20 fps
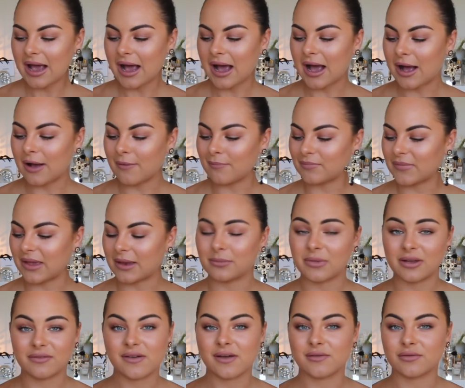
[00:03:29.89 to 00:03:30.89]
And
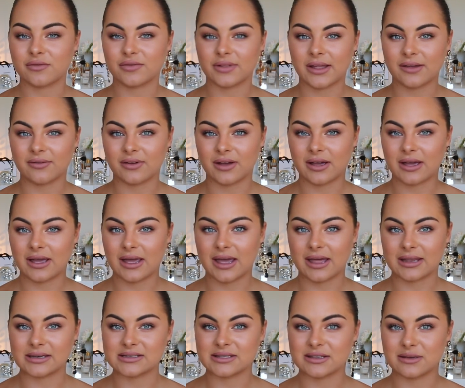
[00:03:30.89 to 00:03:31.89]
my favorite flavor
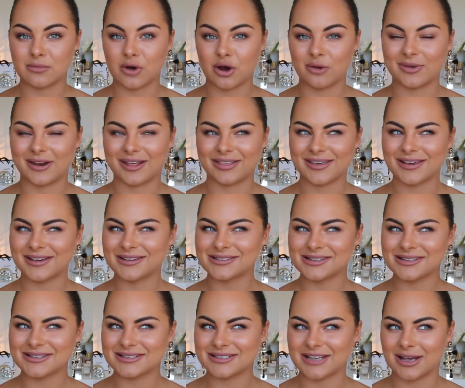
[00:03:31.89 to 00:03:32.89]
at the moment, I think
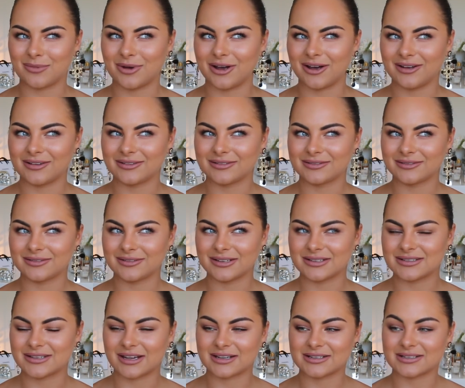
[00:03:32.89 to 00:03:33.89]
because it's summer,
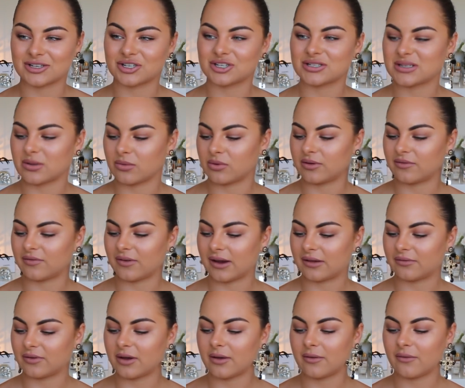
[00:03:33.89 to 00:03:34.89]
it's like such a summery
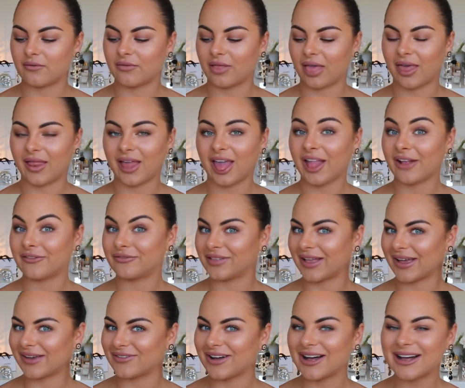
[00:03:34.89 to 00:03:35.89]
flavor,
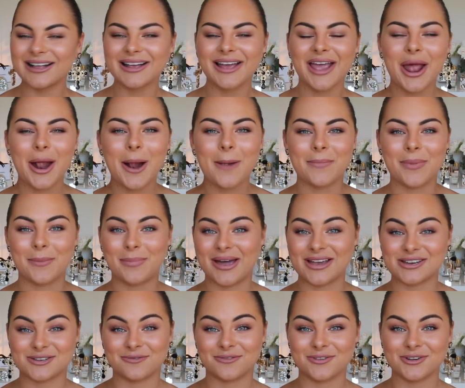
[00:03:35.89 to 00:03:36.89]
but
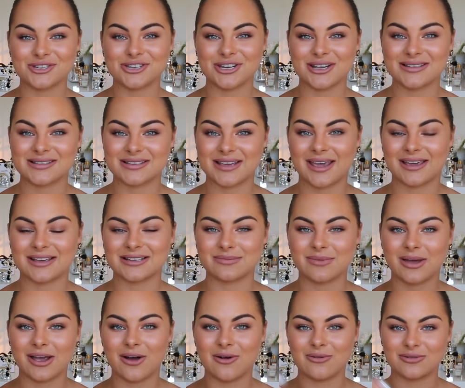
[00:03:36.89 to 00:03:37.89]
passion fruit cheesecake is
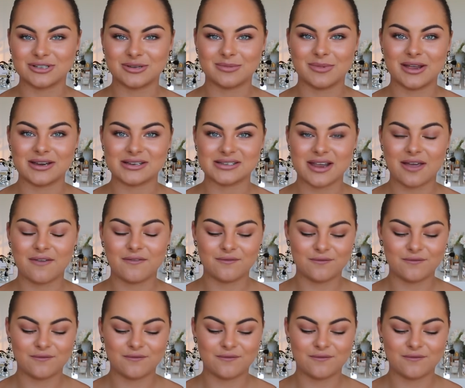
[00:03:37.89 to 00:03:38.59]
my ultimate